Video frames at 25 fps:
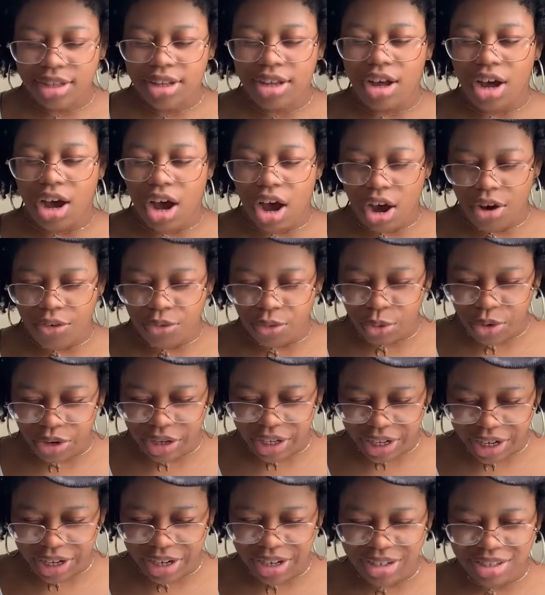All 4
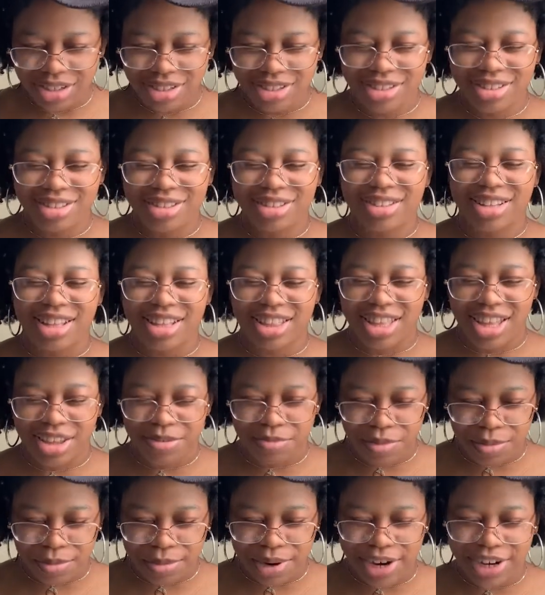years that they've
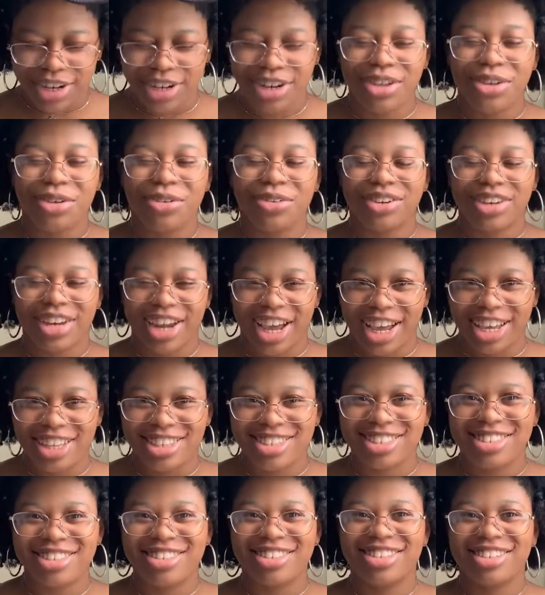been married.
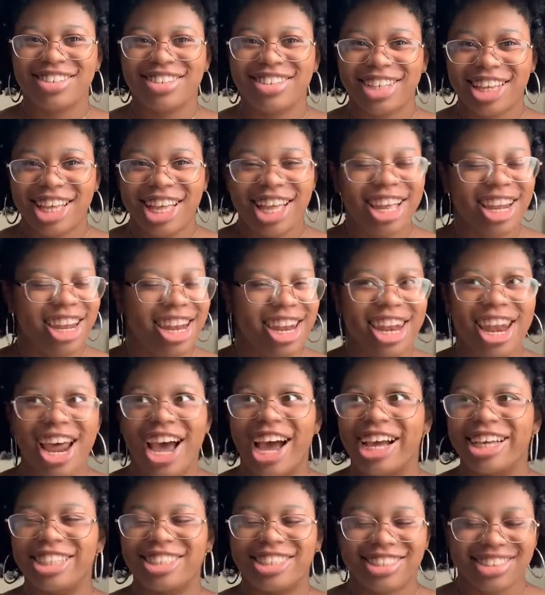Nice.
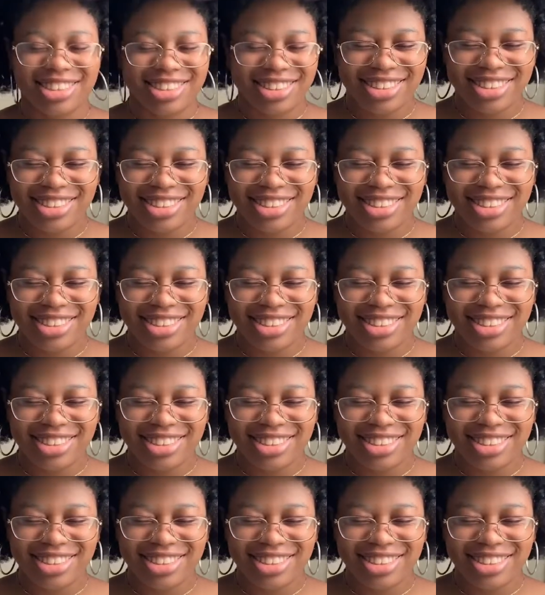Nice.